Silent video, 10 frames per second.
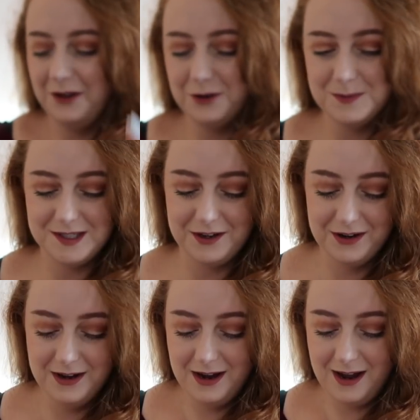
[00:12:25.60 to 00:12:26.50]
I hope
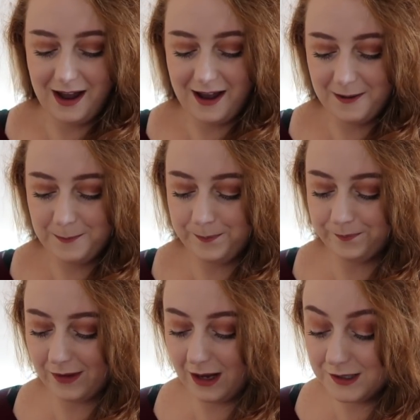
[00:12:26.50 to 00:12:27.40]
so.
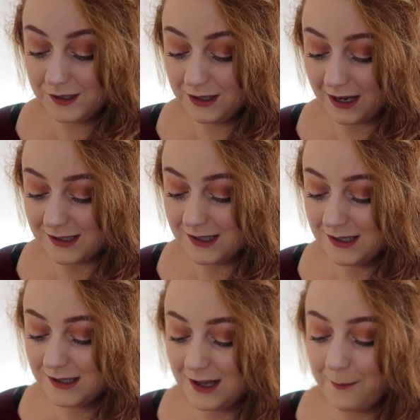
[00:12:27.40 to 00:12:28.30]
So yes,
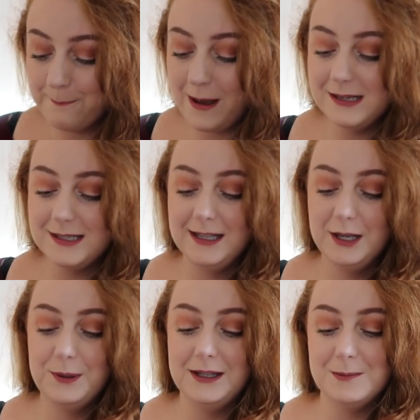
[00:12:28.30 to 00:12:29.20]
this is a matte
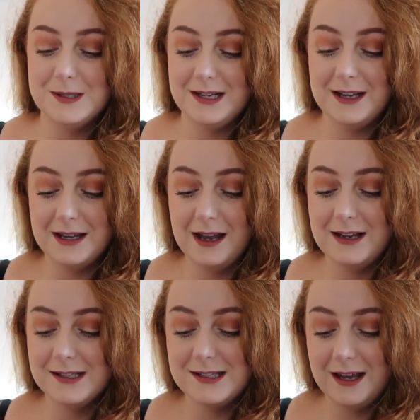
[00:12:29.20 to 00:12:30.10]
liquid lipstick.
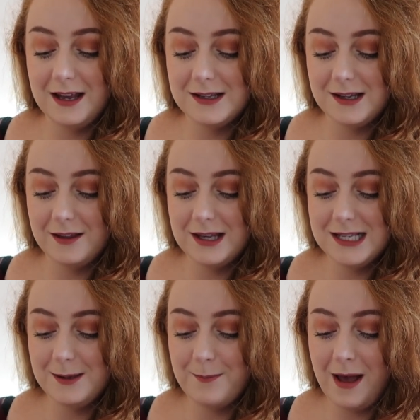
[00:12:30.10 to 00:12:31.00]
It says,
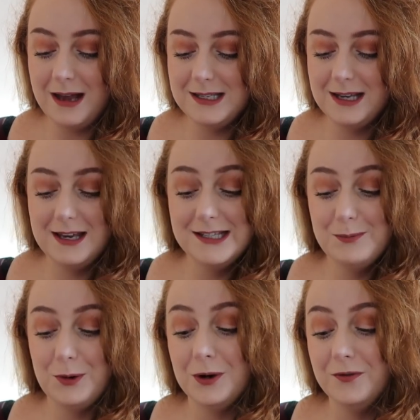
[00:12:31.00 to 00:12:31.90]
this matte
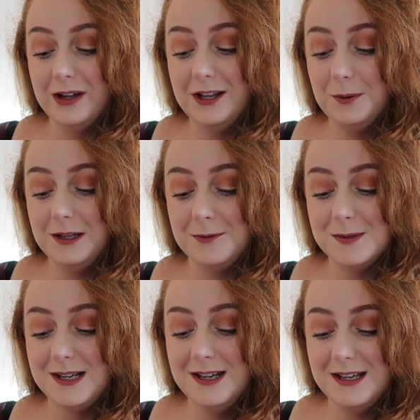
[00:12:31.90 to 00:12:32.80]
kiss-proof liquid
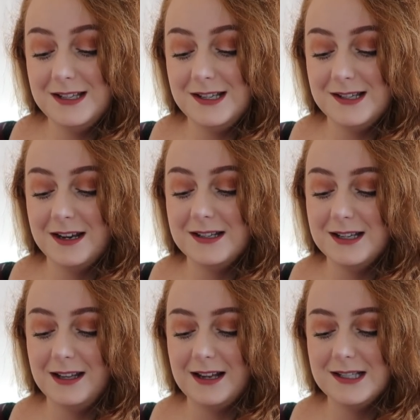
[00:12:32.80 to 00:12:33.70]
lipstick is designed
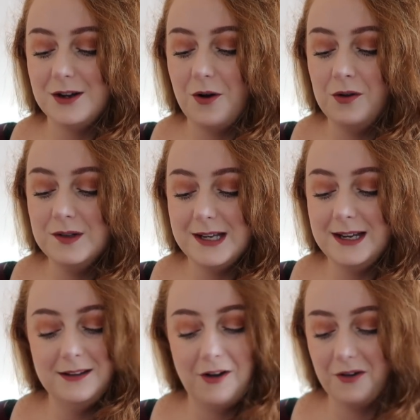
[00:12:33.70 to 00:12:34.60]
to last all
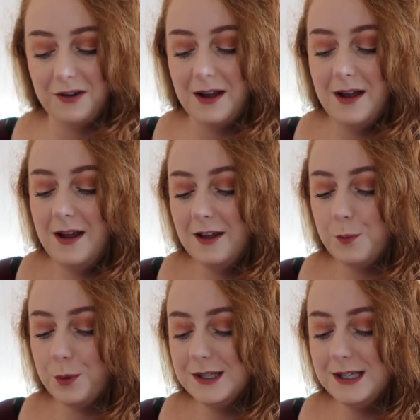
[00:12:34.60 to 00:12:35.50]
day long. The
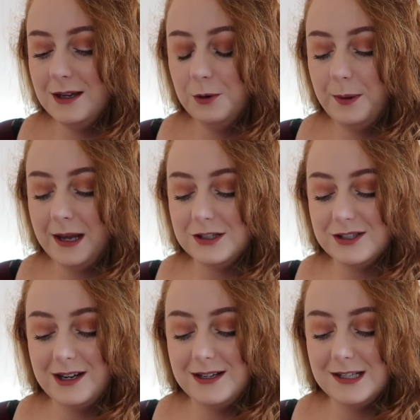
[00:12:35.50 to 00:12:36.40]
pretty nude pink
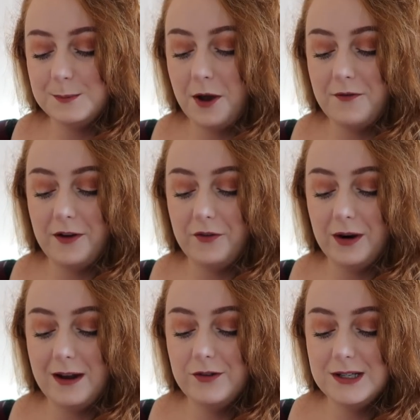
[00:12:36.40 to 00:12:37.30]
shade is perfect for
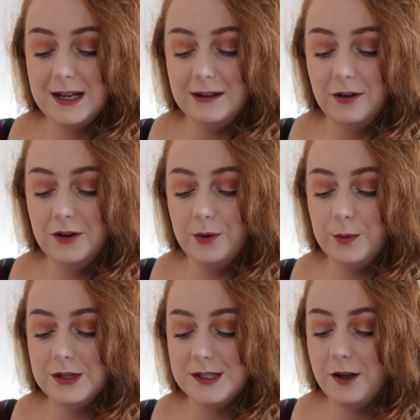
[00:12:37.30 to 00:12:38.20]
an everyday look
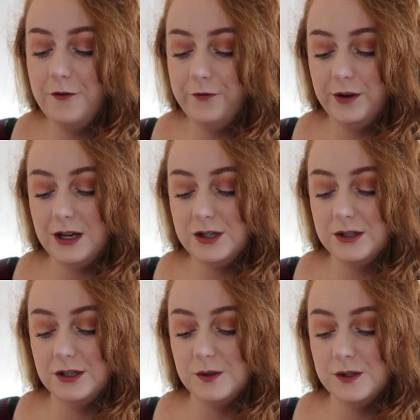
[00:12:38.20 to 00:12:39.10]
with a soft finish
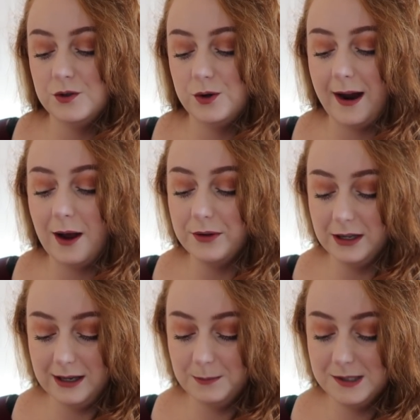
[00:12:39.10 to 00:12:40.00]
that doesn't dry out the
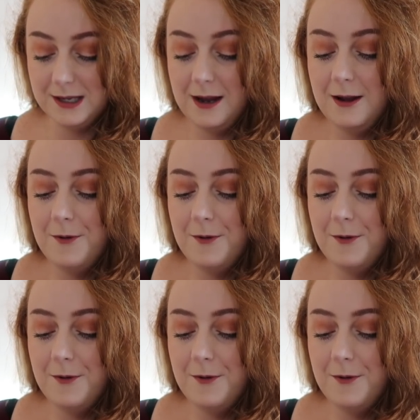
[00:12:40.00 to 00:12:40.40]
lips.